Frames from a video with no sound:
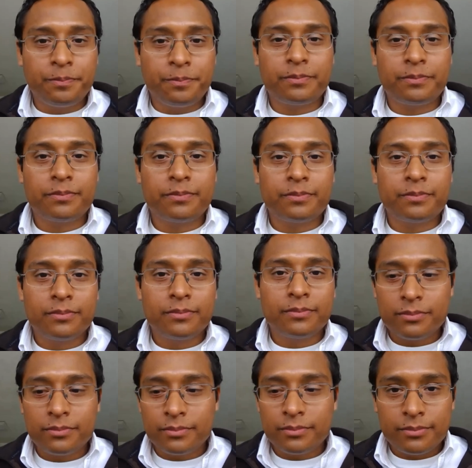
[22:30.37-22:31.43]

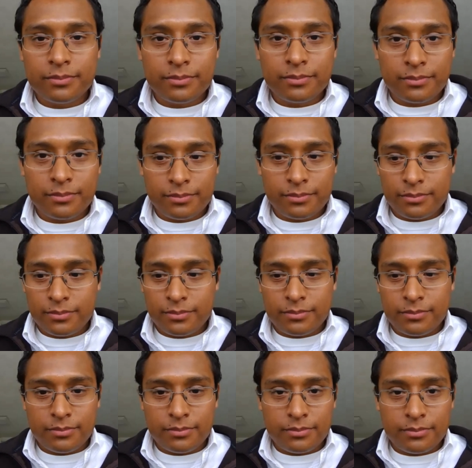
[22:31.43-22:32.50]

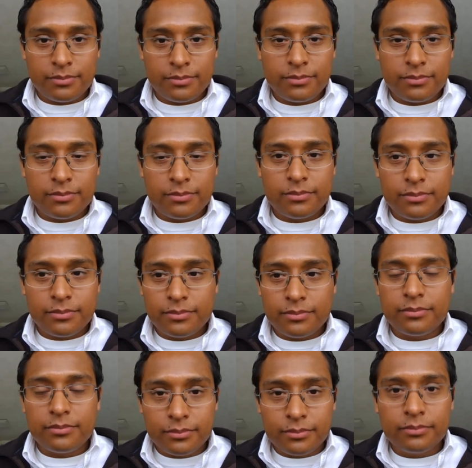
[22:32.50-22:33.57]

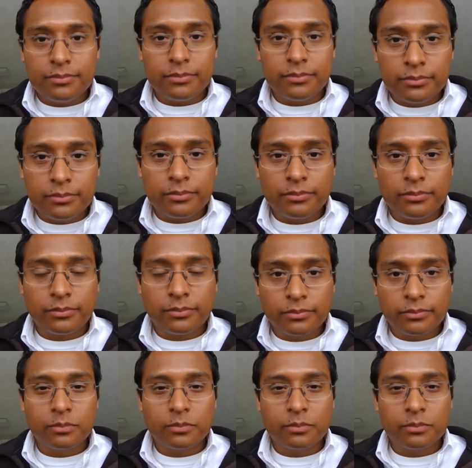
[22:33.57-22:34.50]
This person isn't speaking.